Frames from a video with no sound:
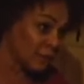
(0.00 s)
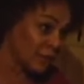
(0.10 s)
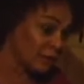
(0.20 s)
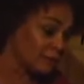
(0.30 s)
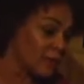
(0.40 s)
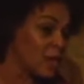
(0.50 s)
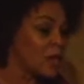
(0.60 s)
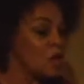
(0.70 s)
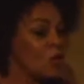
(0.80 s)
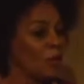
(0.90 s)
Okay.
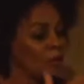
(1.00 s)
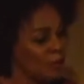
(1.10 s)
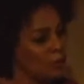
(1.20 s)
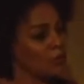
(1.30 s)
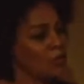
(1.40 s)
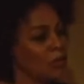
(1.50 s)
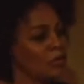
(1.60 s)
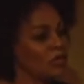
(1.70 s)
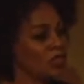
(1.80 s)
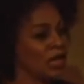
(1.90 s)
What people don't
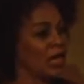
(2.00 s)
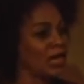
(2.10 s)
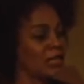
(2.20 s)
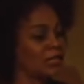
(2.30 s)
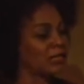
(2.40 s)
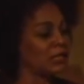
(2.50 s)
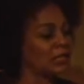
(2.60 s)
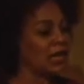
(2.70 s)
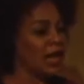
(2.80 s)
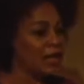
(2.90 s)
understand is
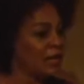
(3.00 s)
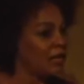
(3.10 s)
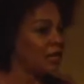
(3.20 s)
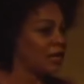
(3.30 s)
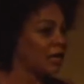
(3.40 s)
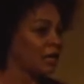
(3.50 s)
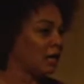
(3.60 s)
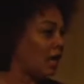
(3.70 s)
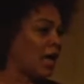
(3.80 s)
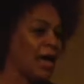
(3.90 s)
color.
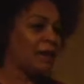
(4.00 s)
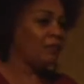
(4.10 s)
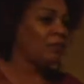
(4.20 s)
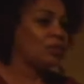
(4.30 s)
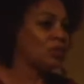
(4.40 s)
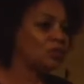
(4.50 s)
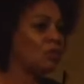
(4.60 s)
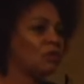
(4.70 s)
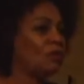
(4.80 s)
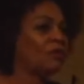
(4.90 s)
I have no
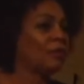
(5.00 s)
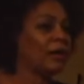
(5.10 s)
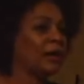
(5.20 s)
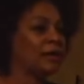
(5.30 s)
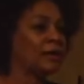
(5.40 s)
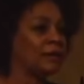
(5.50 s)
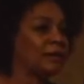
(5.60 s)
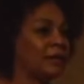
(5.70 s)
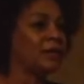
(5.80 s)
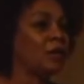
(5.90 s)
control over my color.
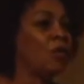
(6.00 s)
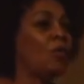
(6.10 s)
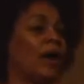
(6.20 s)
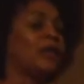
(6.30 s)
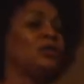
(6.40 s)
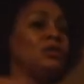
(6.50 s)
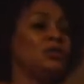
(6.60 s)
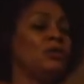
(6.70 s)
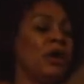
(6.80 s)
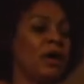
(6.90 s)
What I
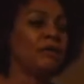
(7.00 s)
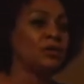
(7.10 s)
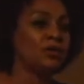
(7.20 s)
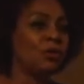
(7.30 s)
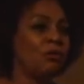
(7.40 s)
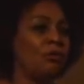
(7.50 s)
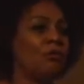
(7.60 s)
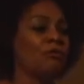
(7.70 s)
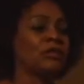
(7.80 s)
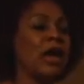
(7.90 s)
do have control
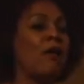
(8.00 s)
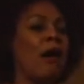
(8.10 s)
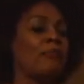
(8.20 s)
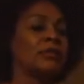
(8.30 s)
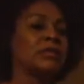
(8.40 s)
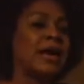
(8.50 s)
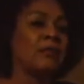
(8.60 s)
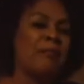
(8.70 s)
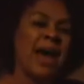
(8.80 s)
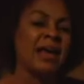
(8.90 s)
over is how I
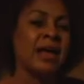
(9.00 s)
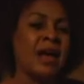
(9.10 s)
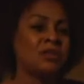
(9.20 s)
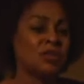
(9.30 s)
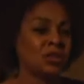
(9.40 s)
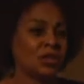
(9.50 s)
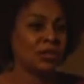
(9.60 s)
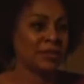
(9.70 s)
protect my culture.